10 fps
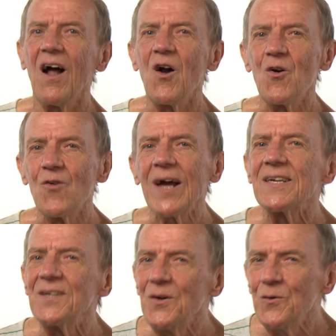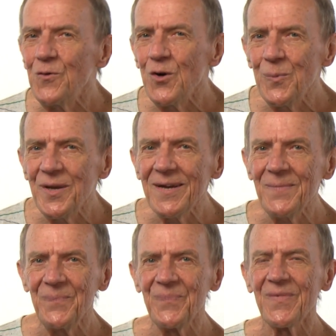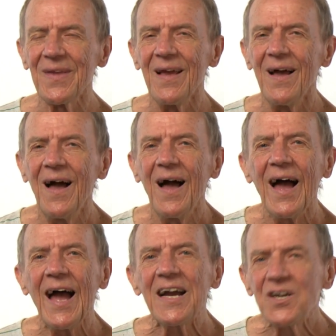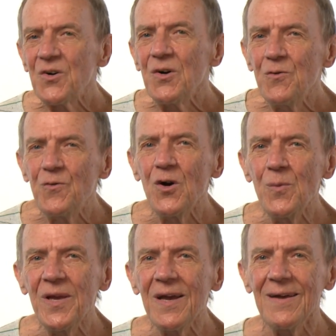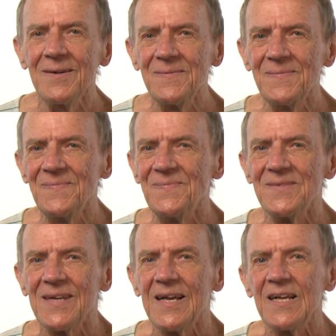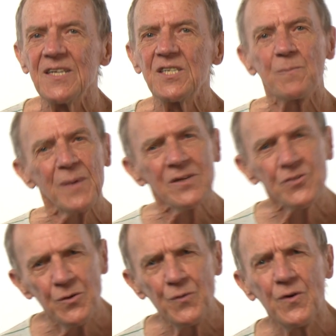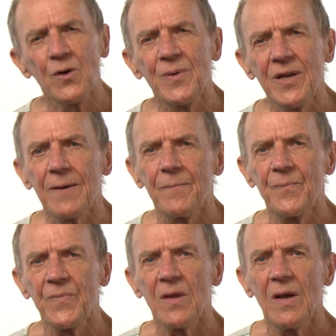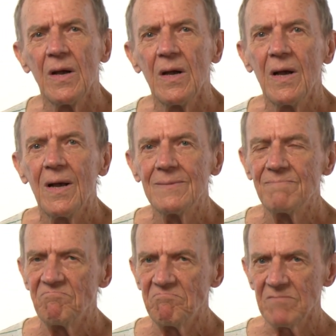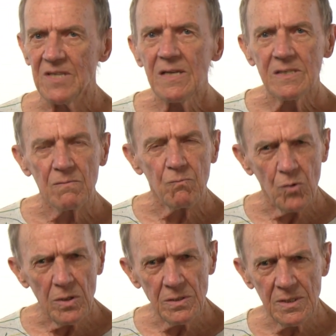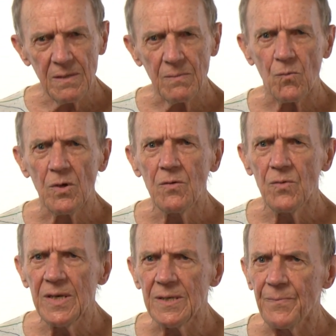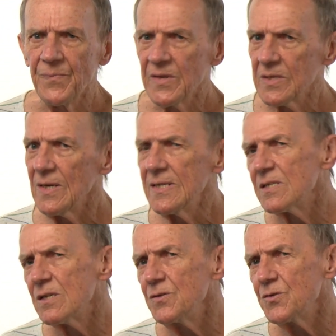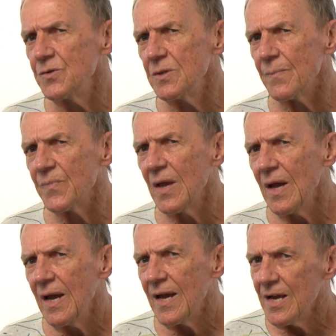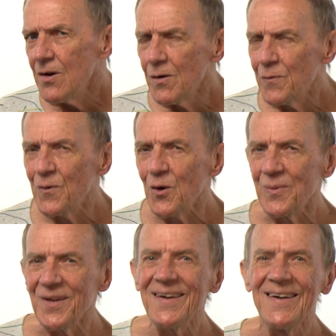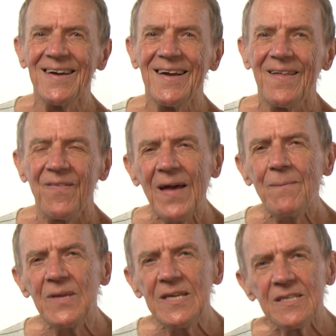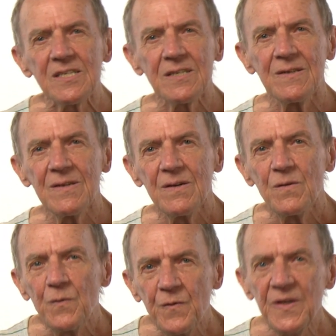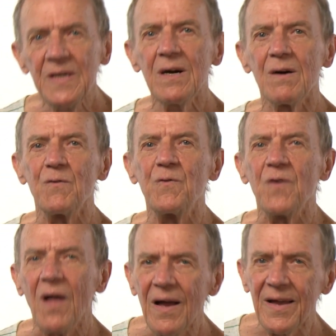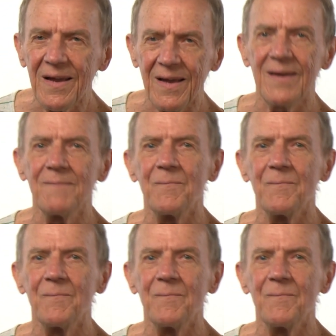arachnophobia, acrophobia, spectrophobia. Yes, well done, well read. So let's go through them. Aerophobia, that is fear of flying.